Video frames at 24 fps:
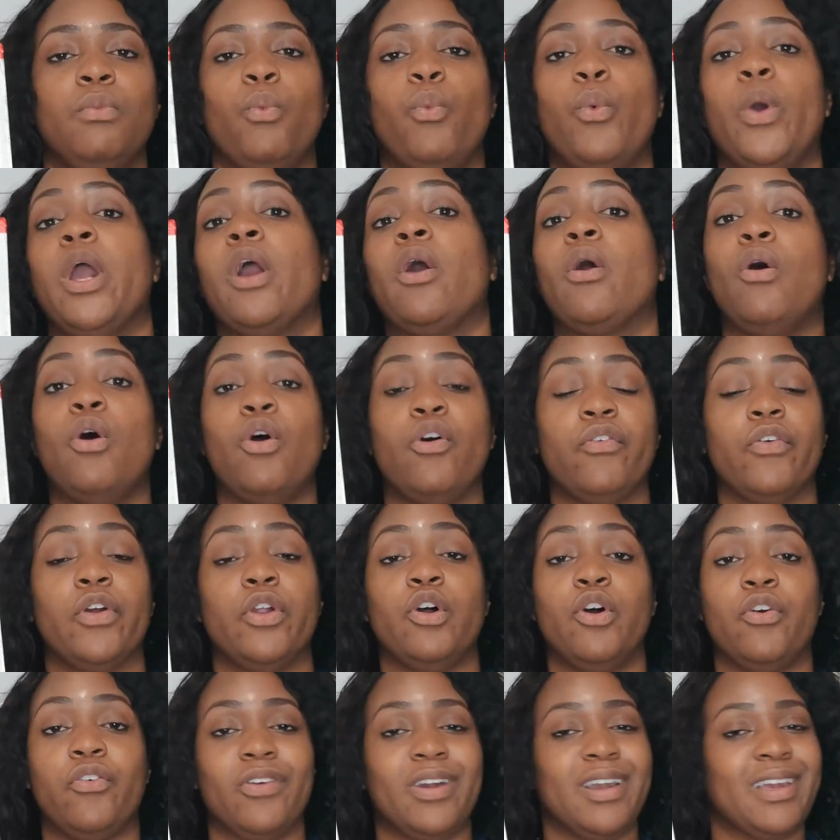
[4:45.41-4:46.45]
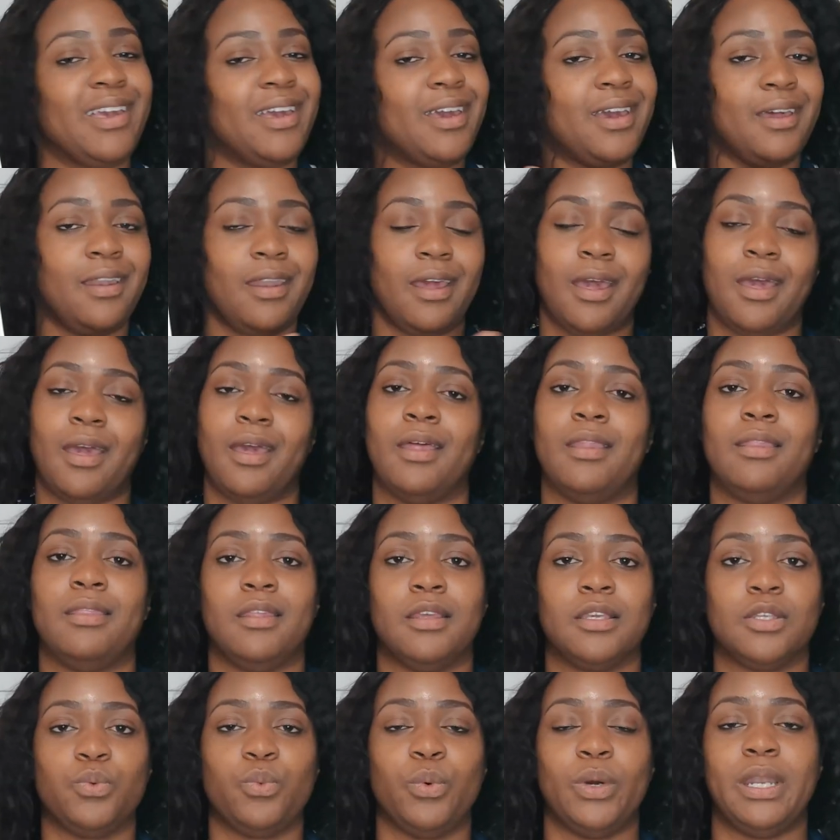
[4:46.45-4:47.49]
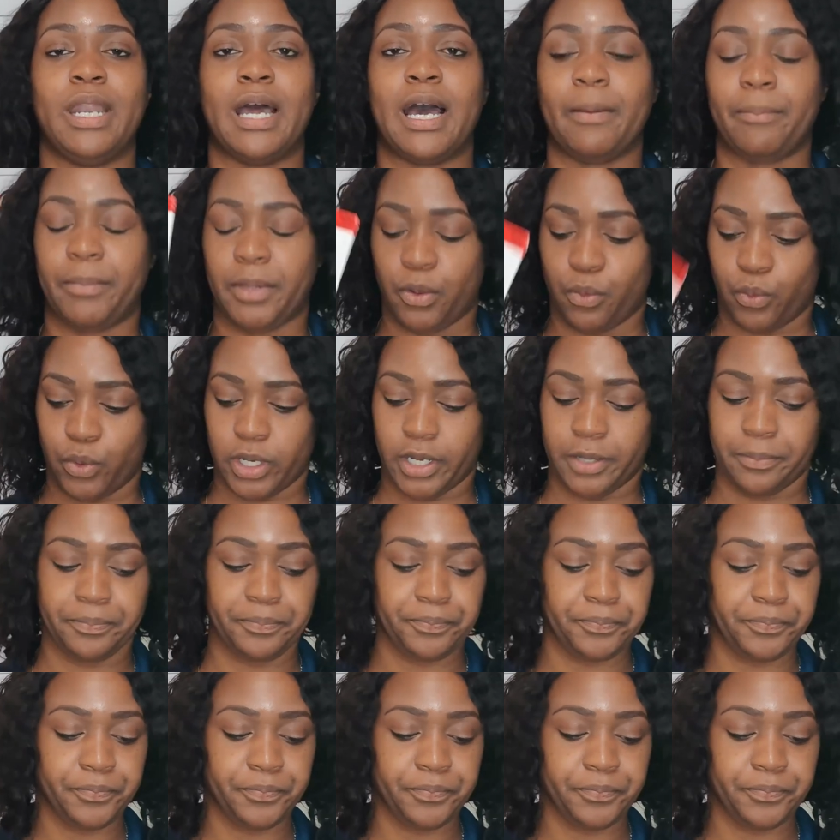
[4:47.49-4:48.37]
wear over and over again, and this would not be one.